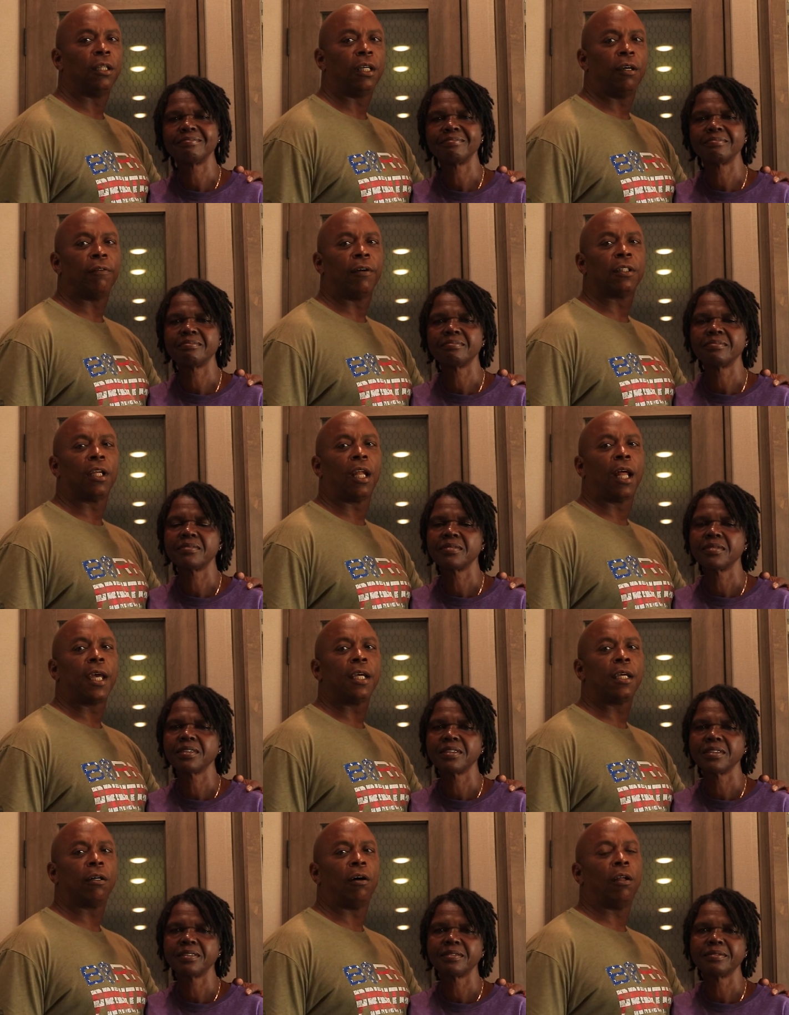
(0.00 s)
Speaker 1: Give us a
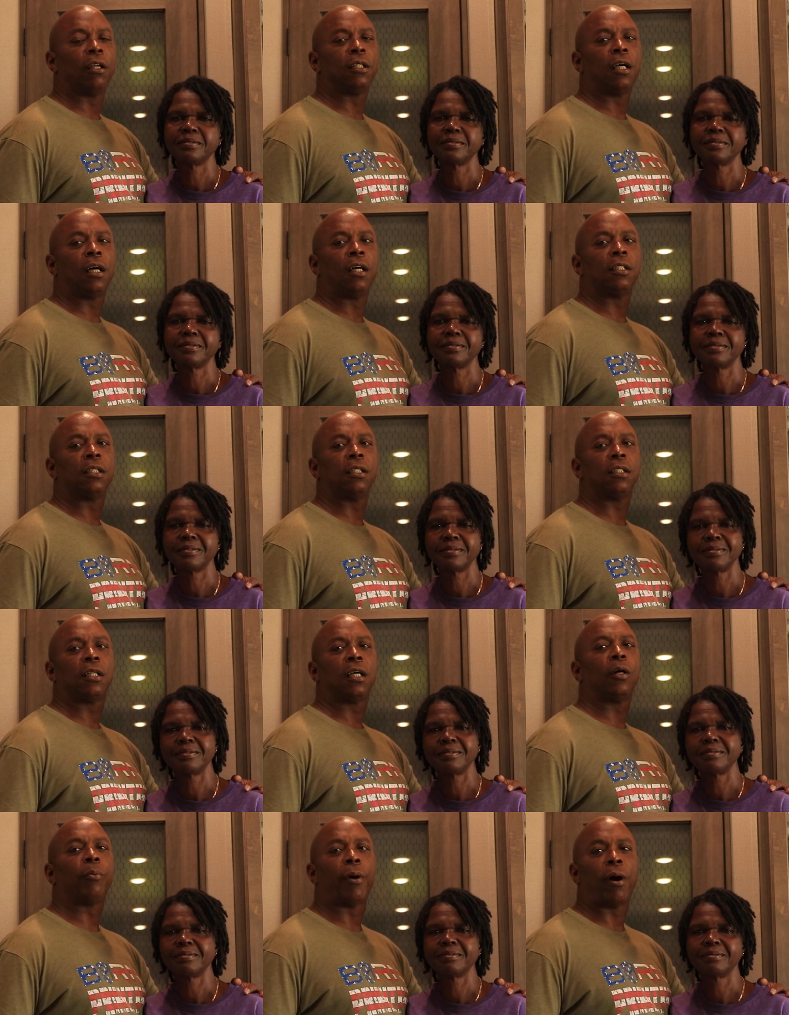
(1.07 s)
like. All it does is
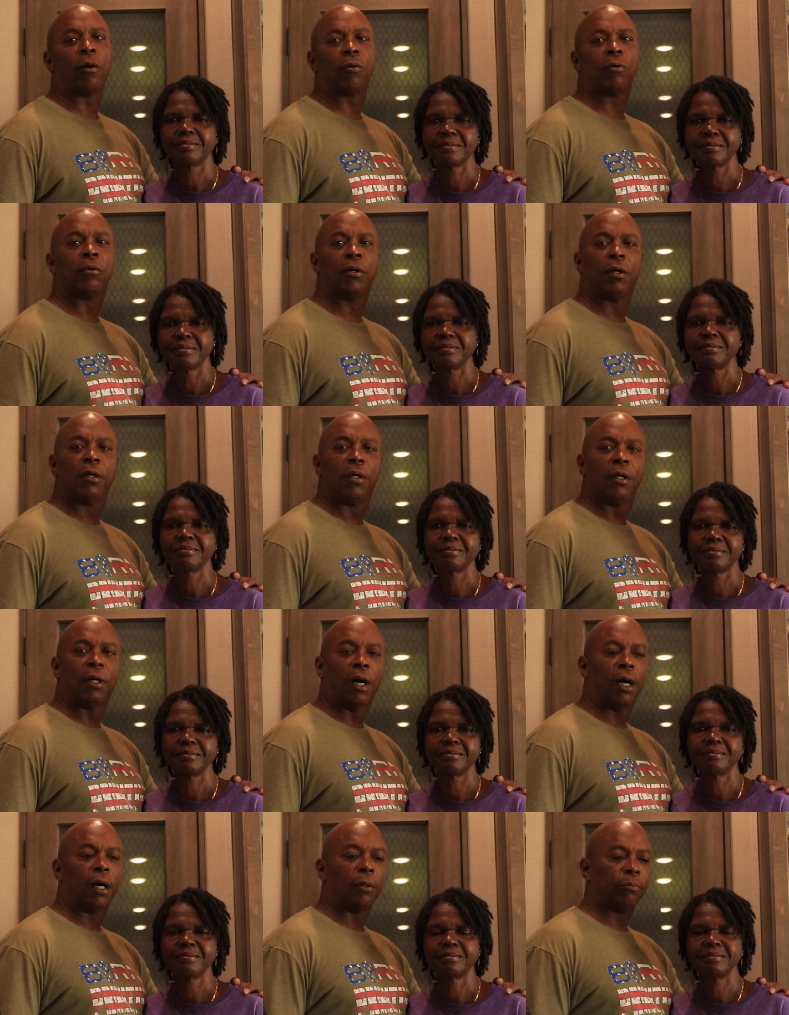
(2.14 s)
help our
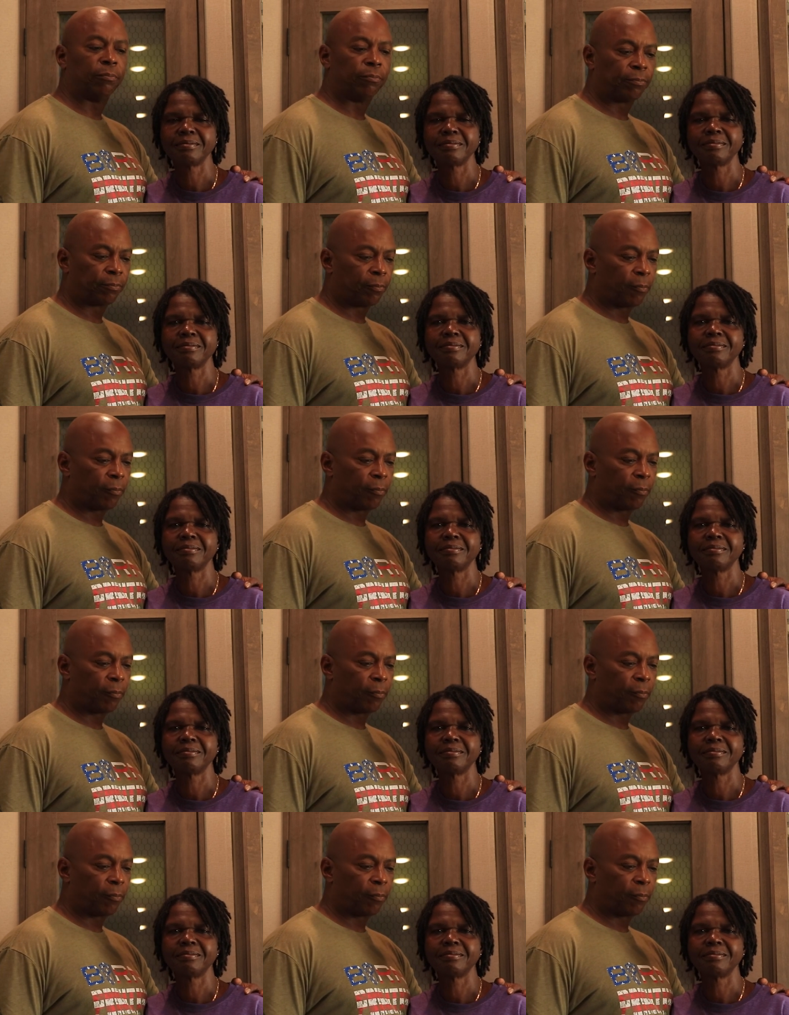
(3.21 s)
um,